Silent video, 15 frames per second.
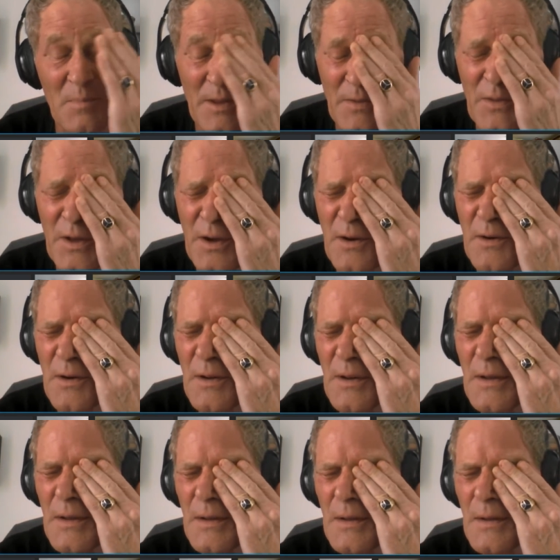I've been there
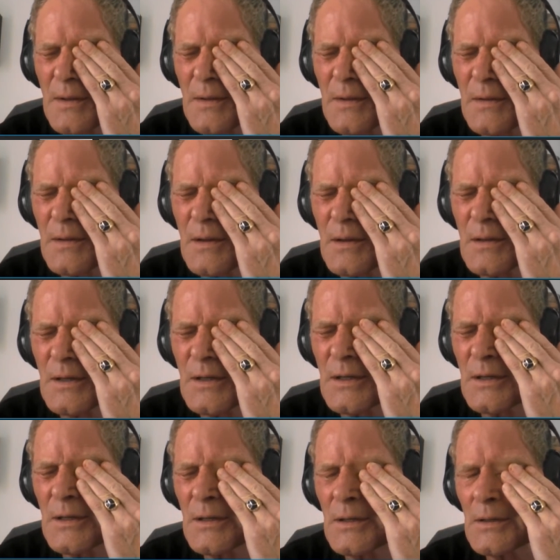
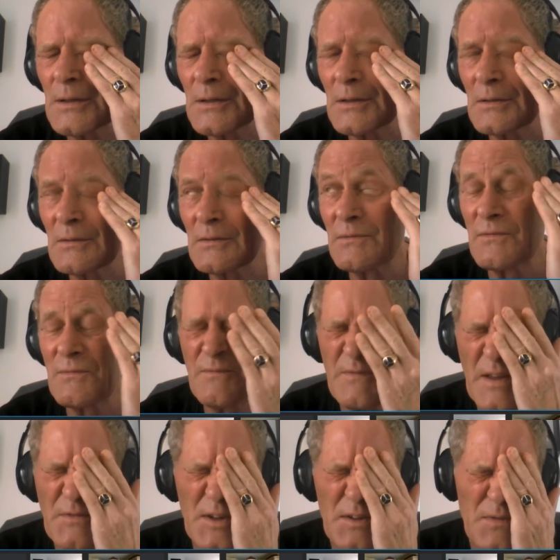uh,
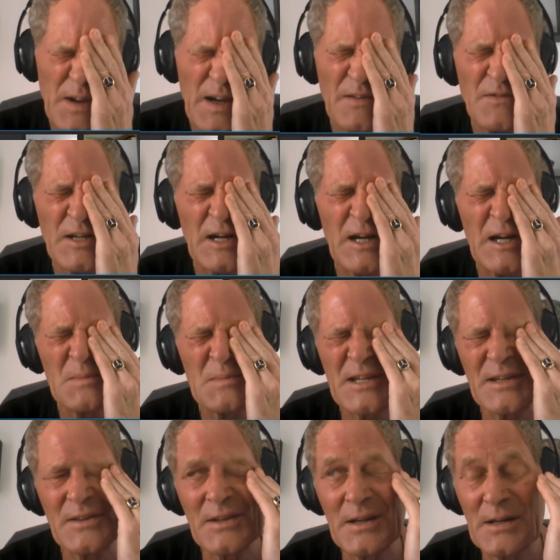55
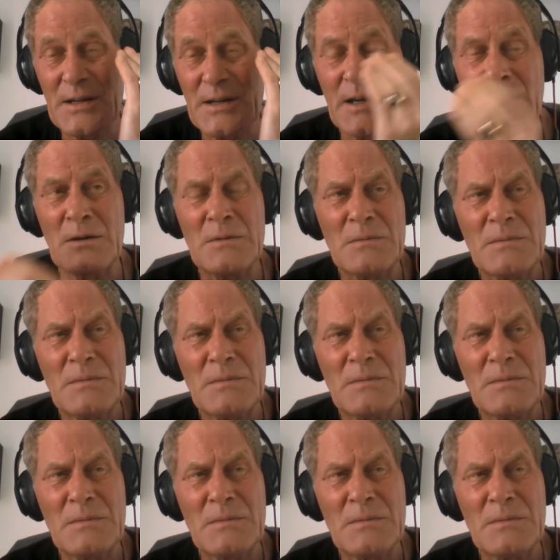times, I think now.